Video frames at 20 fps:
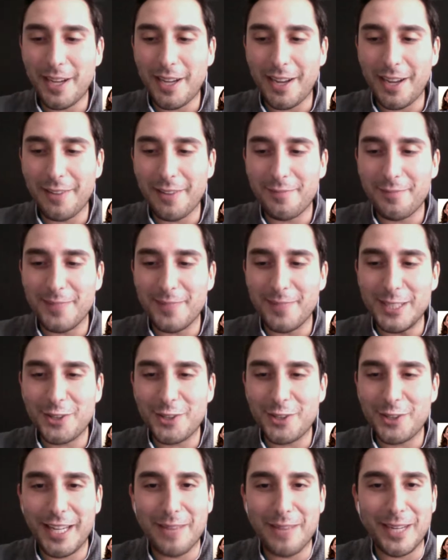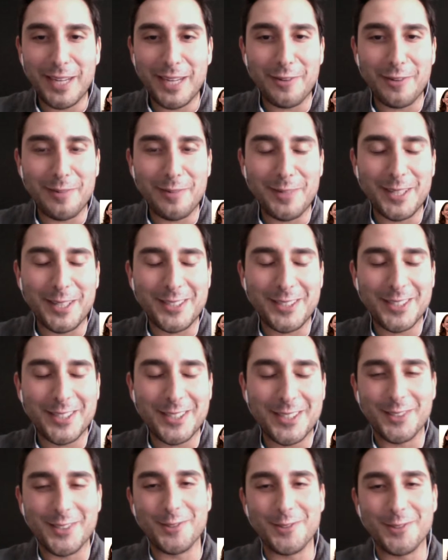I've been trying to get my
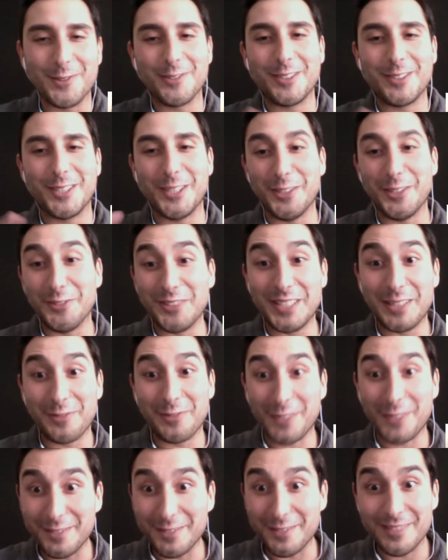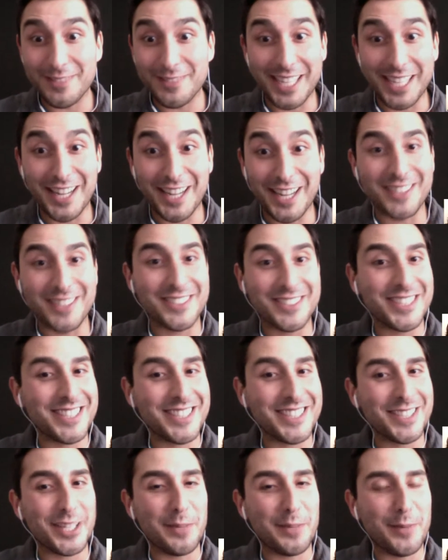grandmother to use different
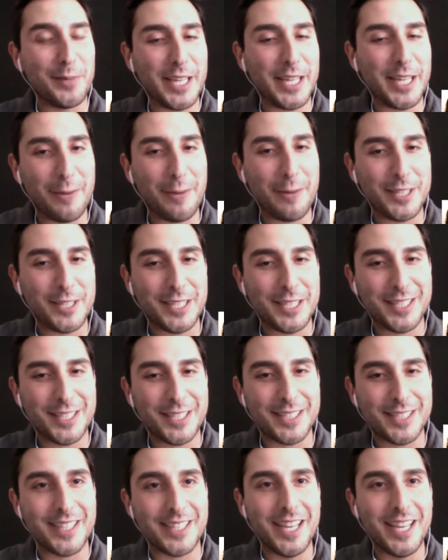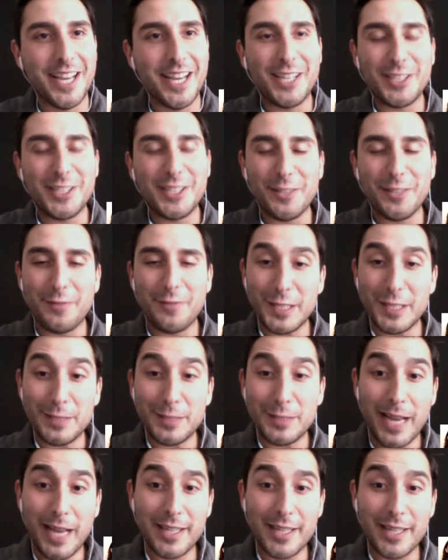technologies to communicate with us, because she
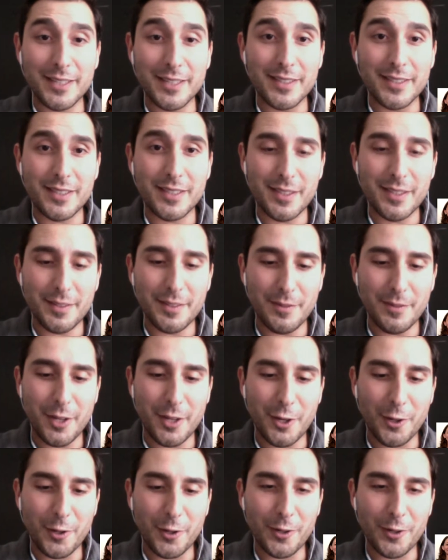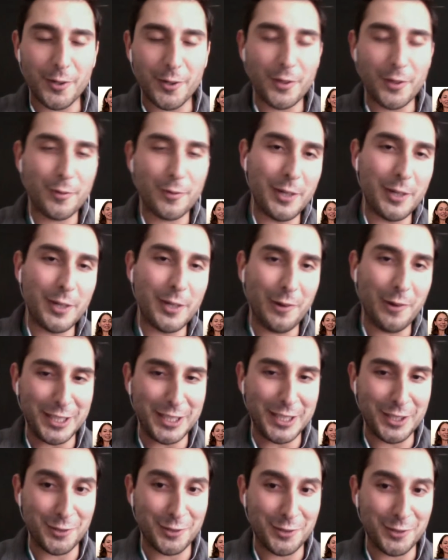feels bad because her 3
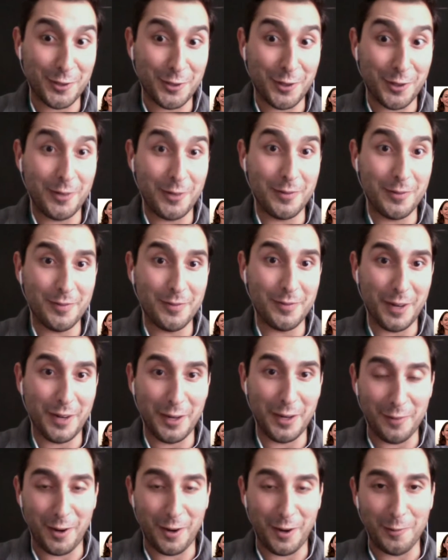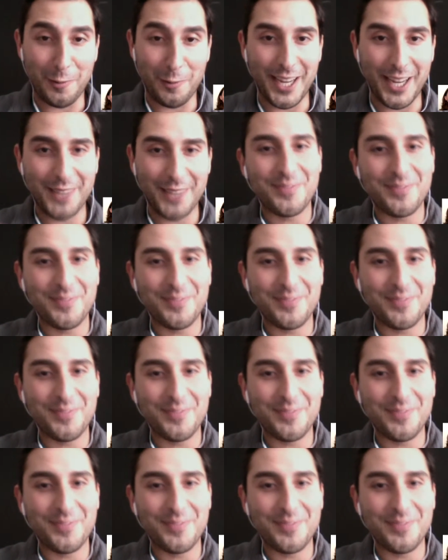grandchildren are all very far away.